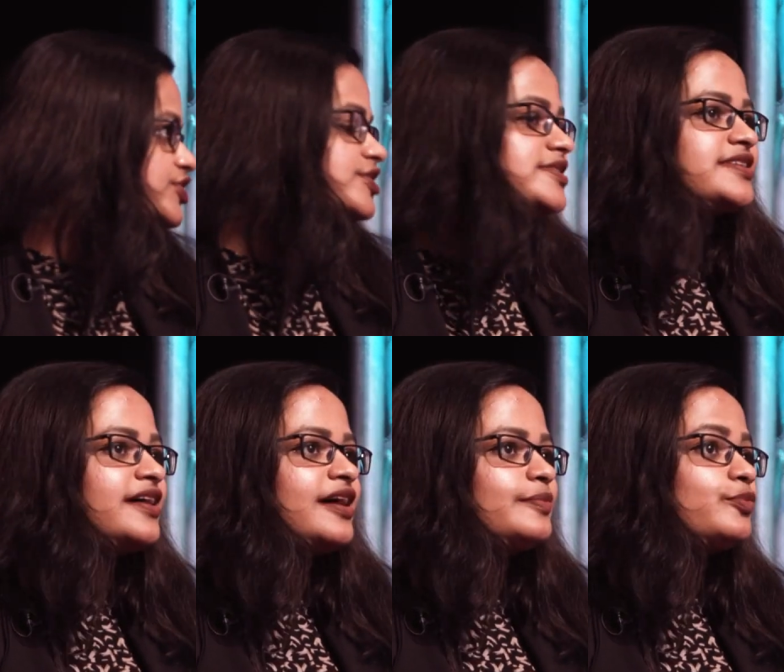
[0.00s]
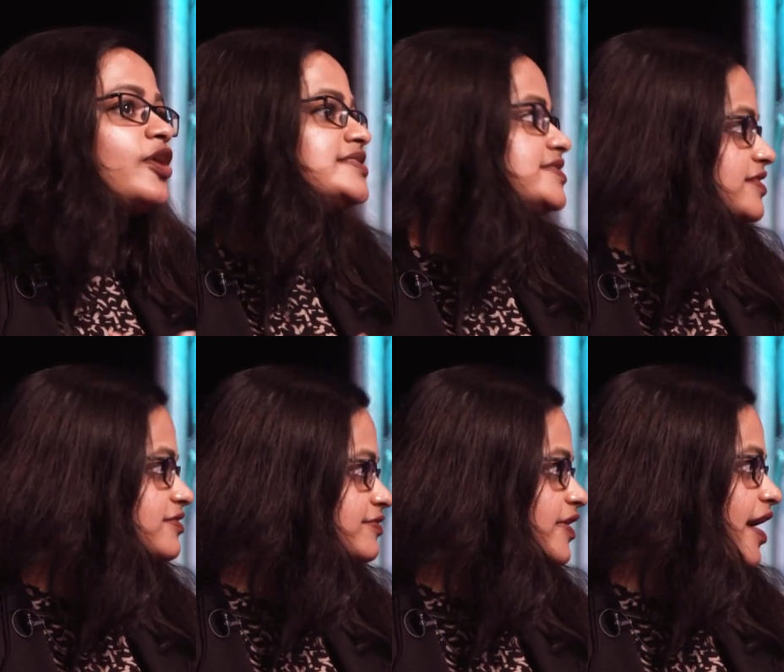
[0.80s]
which is
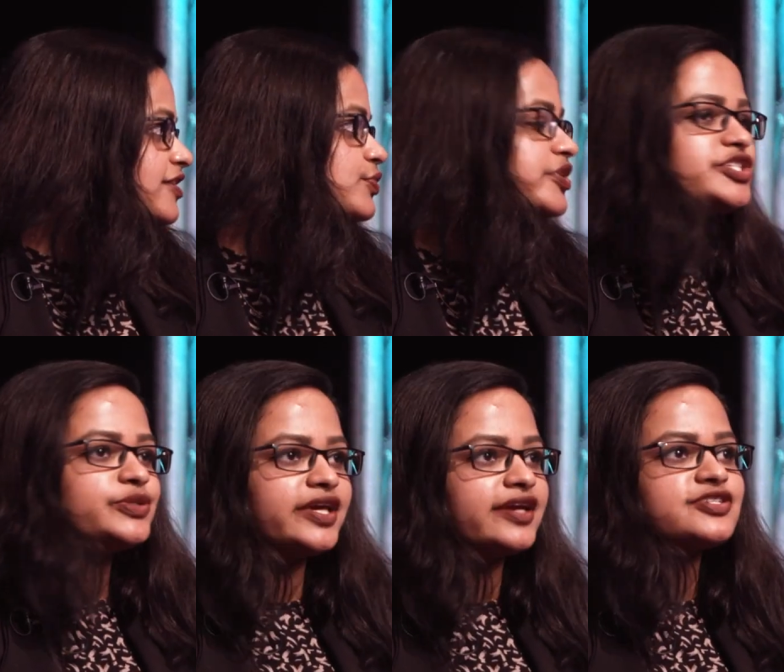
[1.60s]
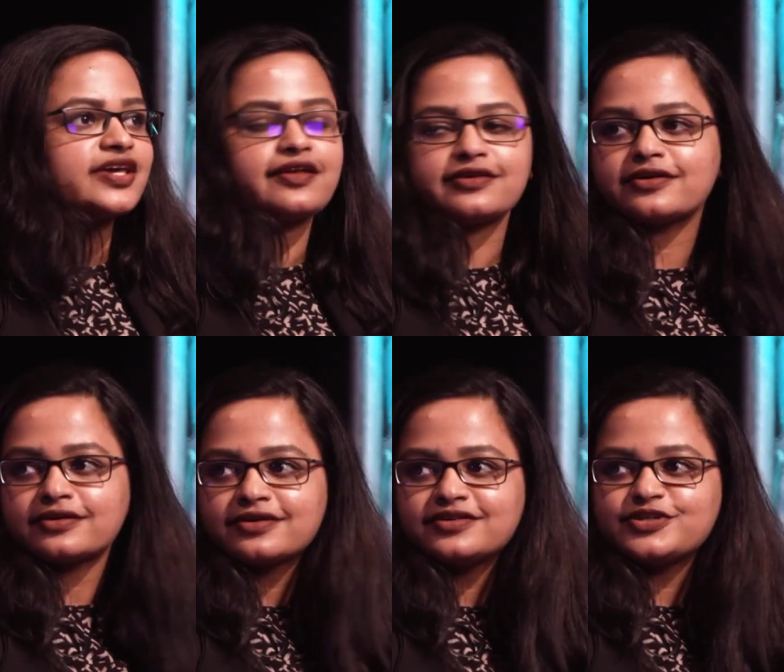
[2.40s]
positive, and we're doing it
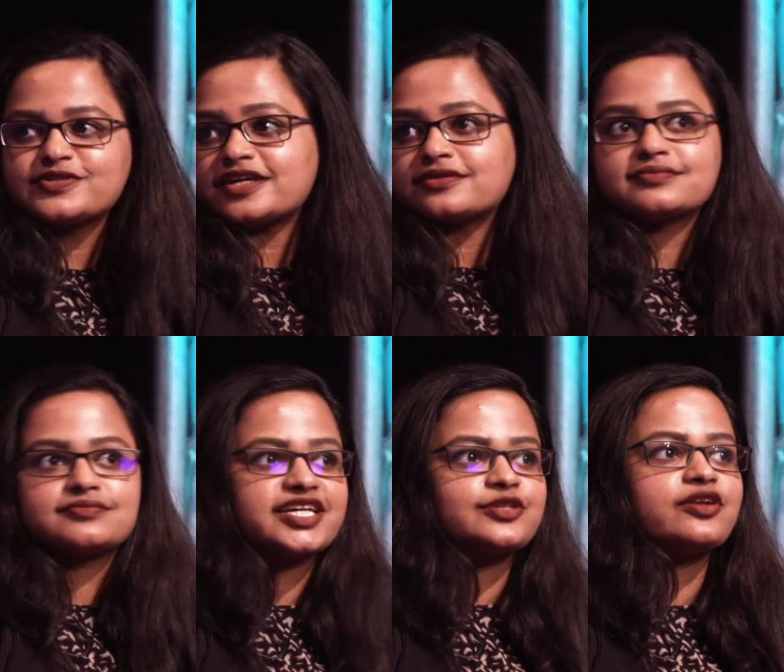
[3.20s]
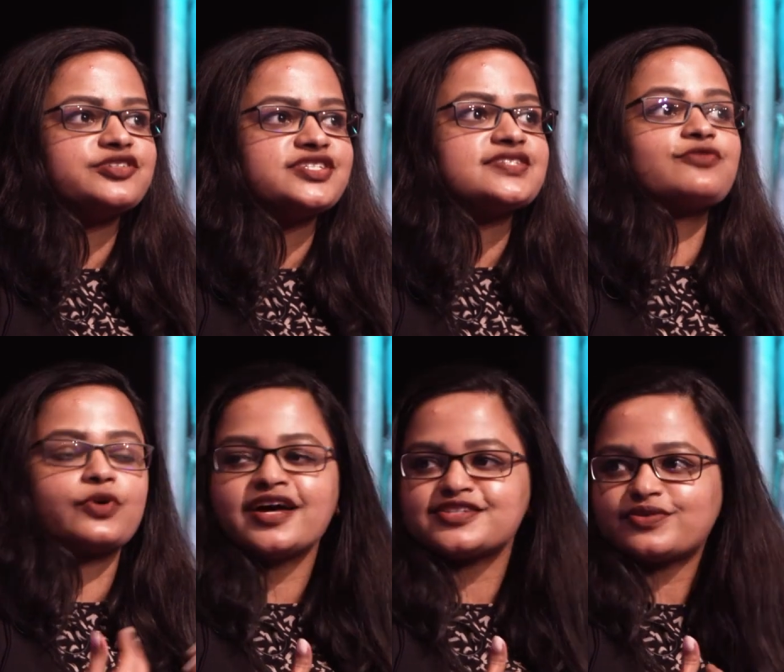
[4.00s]
together using technologies
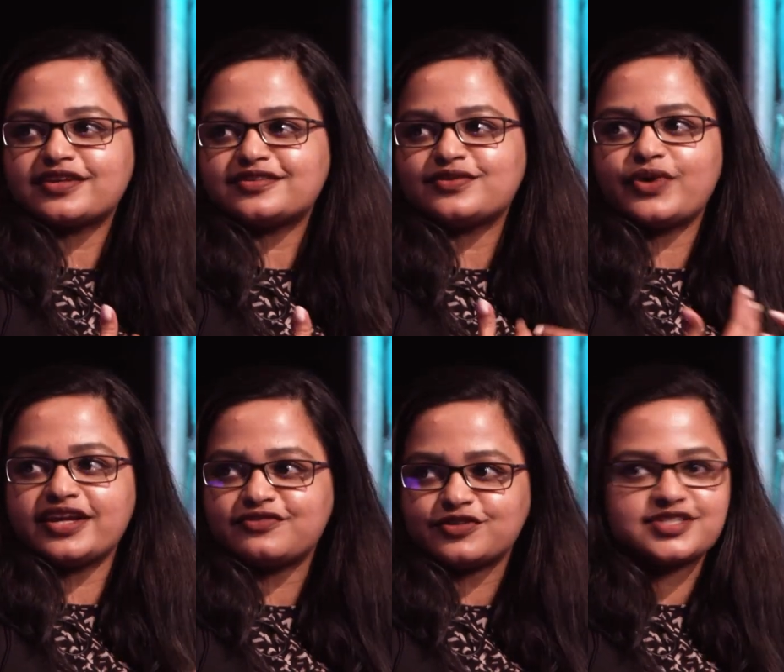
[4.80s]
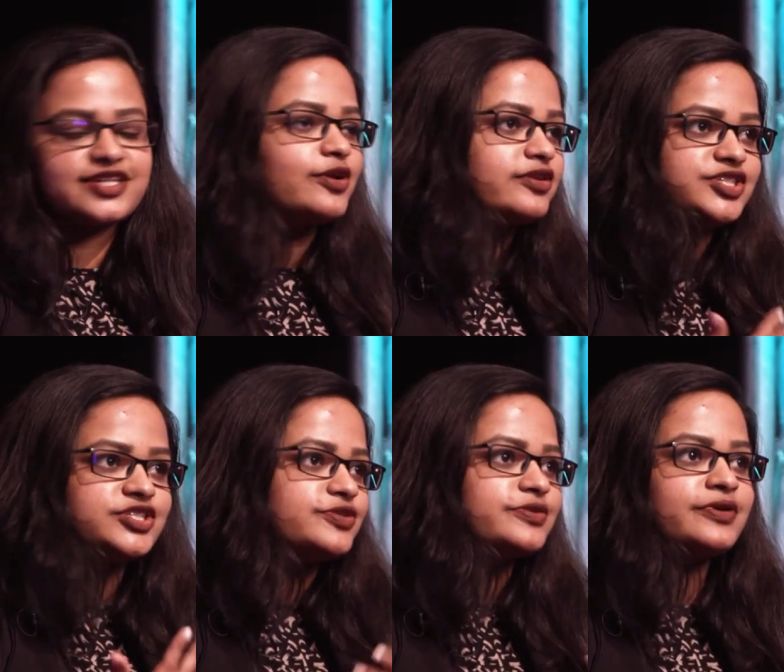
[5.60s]
for us rather than waiting for the
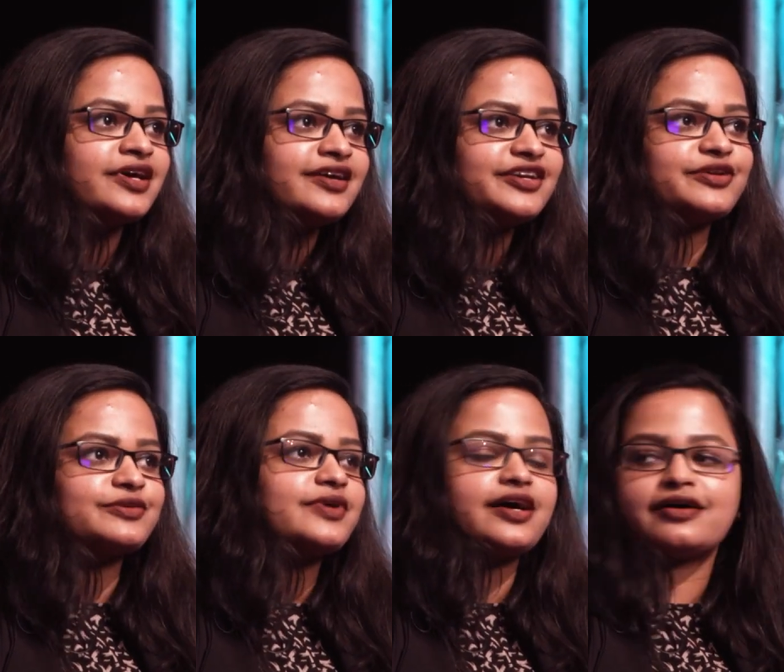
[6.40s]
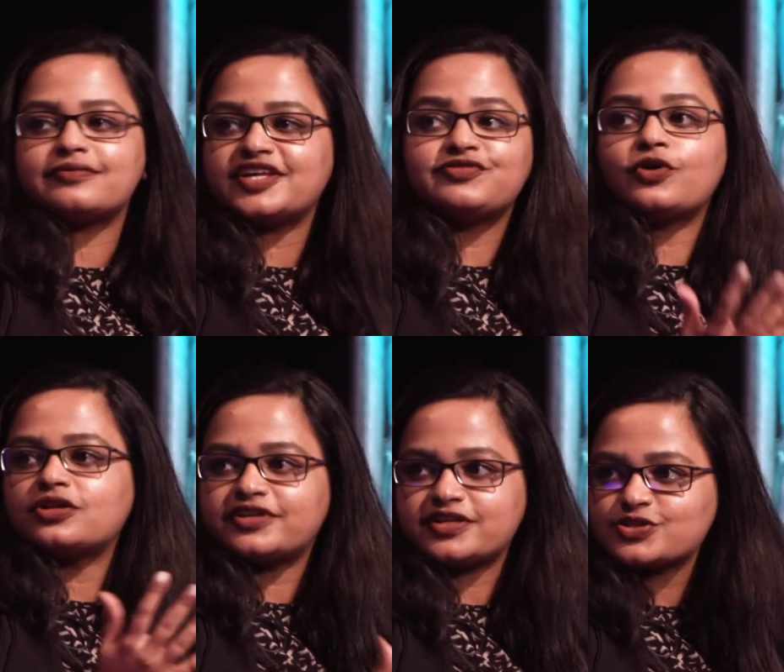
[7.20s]
technology to, you know,
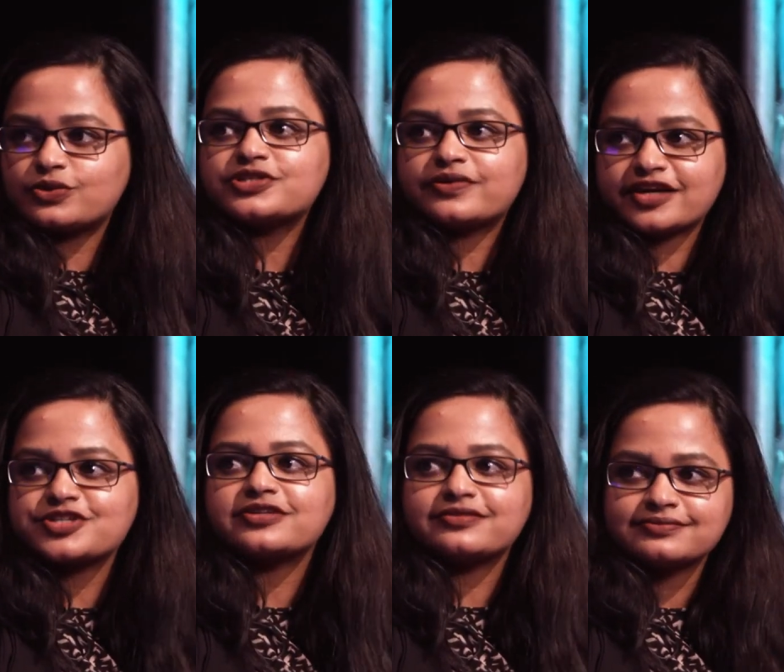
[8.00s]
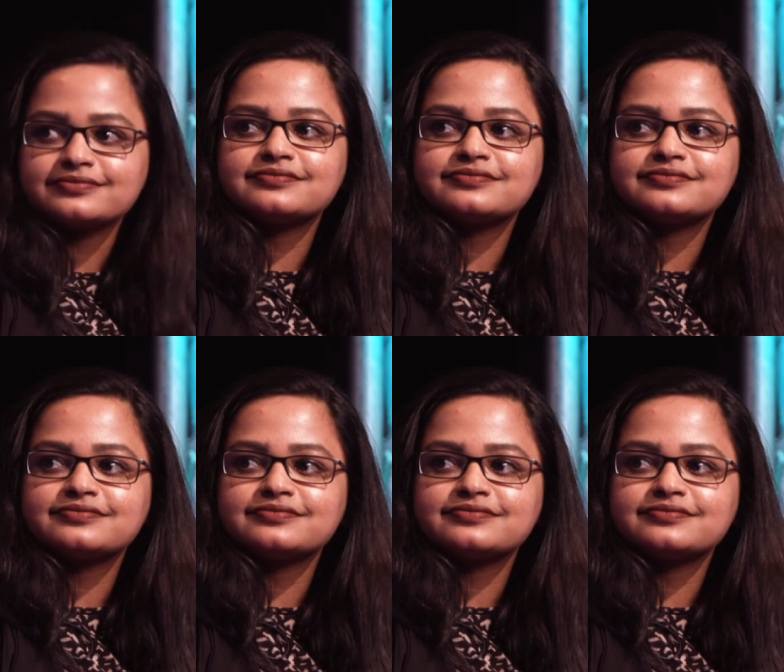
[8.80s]
evolve in its own direction.